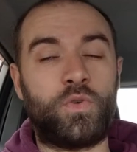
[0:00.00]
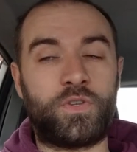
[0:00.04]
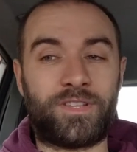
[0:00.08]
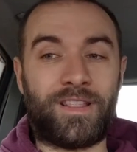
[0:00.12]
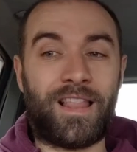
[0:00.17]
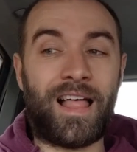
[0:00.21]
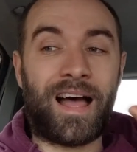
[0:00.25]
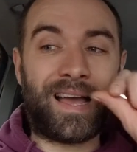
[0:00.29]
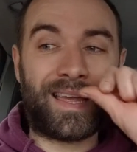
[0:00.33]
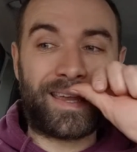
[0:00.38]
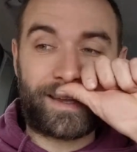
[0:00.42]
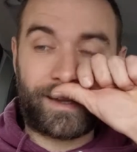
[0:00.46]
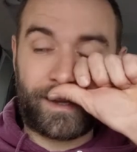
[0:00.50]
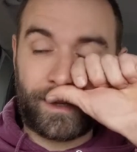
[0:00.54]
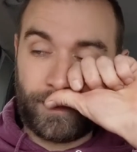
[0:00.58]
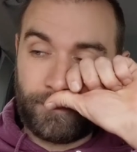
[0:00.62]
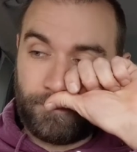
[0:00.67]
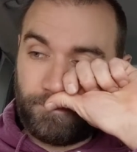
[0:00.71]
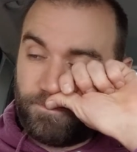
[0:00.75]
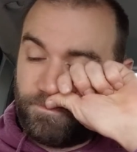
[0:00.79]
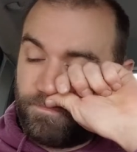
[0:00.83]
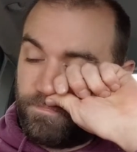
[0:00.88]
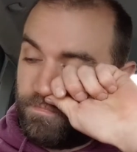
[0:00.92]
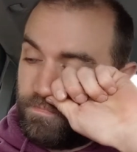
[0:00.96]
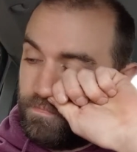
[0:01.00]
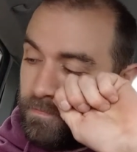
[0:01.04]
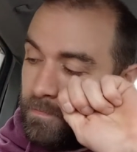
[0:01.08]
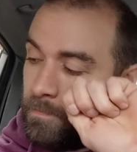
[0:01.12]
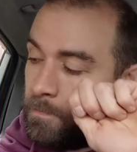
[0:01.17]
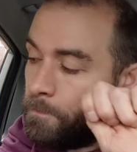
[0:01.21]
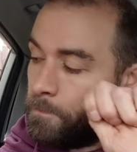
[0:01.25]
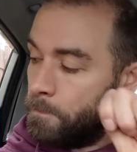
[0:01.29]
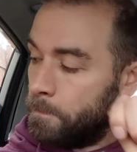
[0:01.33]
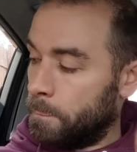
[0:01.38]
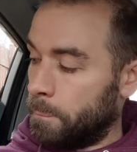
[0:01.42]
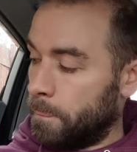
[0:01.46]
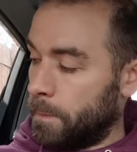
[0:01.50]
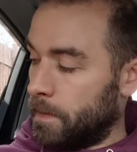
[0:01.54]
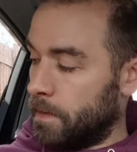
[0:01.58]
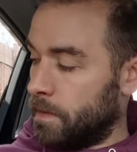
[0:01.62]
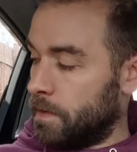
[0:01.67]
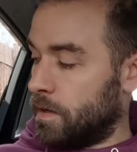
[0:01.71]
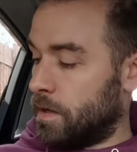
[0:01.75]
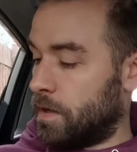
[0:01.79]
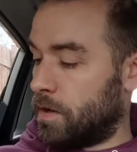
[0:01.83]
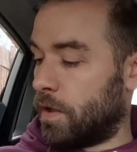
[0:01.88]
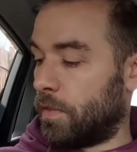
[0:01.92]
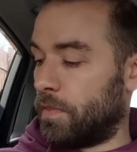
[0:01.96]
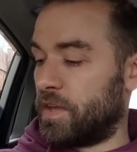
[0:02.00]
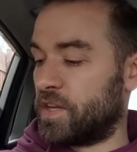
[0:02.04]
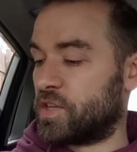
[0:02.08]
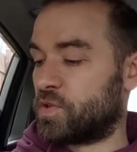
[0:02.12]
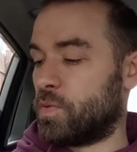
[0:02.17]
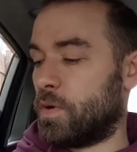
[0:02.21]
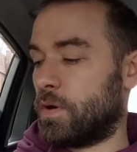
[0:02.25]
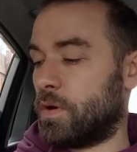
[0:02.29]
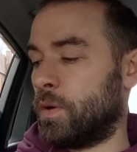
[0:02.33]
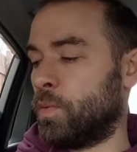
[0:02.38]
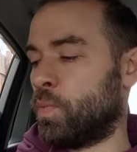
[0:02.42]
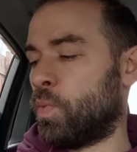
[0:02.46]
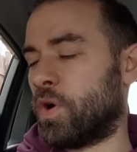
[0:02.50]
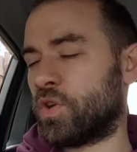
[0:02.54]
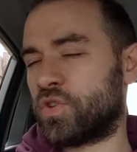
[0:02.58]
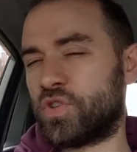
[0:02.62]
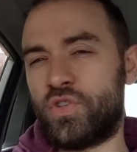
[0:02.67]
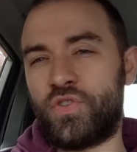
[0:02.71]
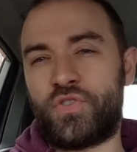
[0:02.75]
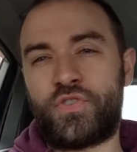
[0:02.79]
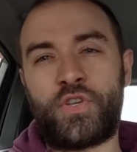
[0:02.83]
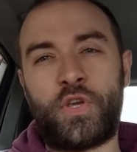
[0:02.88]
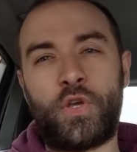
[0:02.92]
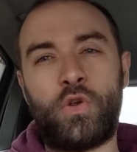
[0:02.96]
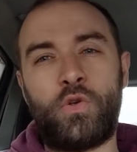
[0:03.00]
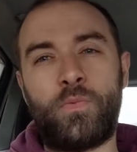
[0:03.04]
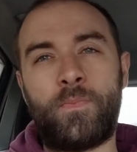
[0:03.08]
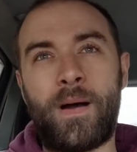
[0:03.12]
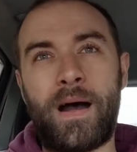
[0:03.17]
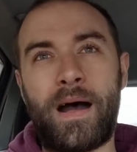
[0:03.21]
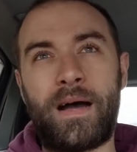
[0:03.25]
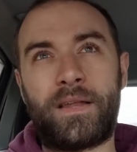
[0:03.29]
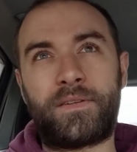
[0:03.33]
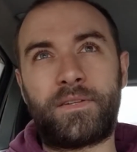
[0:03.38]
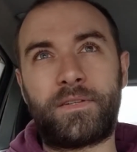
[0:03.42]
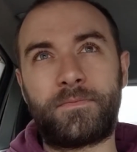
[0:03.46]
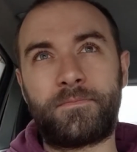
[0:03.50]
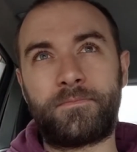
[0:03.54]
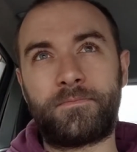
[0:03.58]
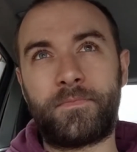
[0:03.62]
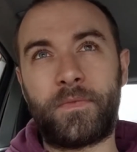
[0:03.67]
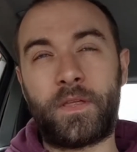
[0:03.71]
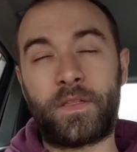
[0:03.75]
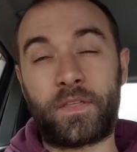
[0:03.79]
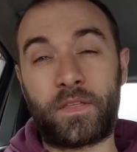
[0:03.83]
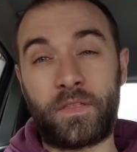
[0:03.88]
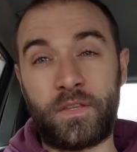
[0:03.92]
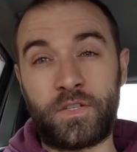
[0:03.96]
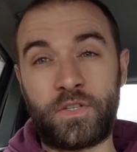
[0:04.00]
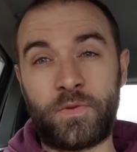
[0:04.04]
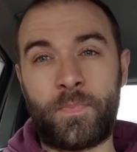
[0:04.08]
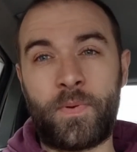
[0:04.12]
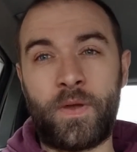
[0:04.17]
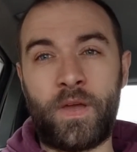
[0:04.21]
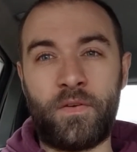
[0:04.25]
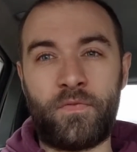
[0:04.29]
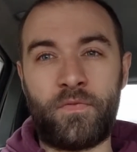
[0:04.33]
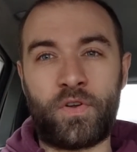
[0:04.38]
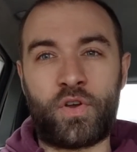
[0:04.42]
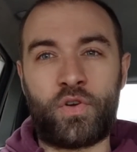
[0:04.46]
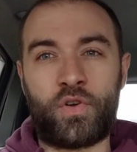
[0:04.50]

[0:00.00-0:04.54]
was like, and on this one it wasn't too bad. I think there's a bit of a